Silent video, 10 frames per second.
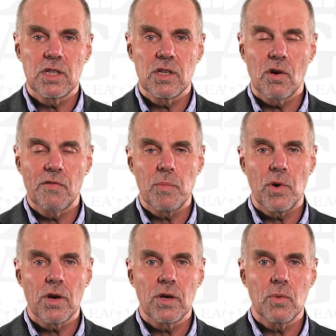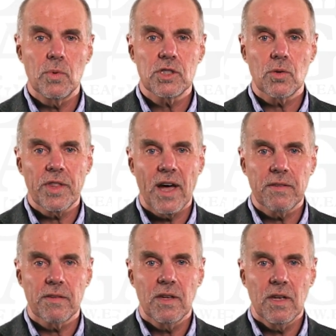in the overburden. We saw
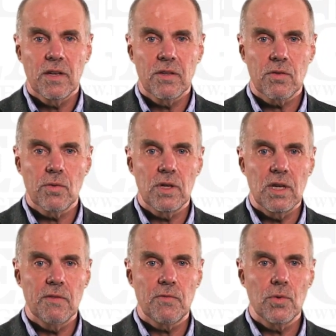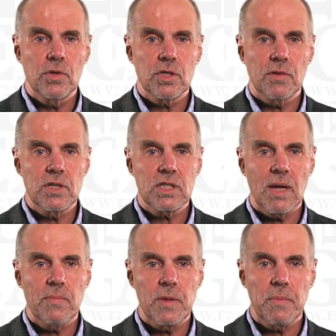that through the influence of the
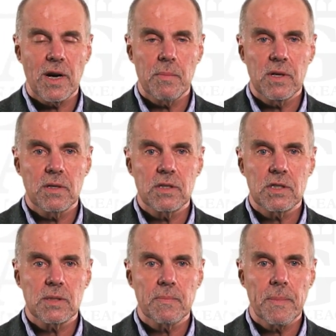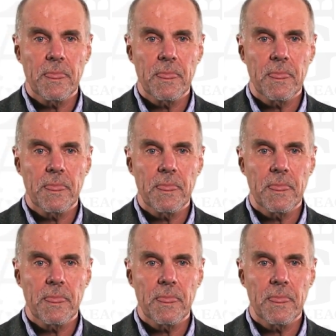Skempton parameters.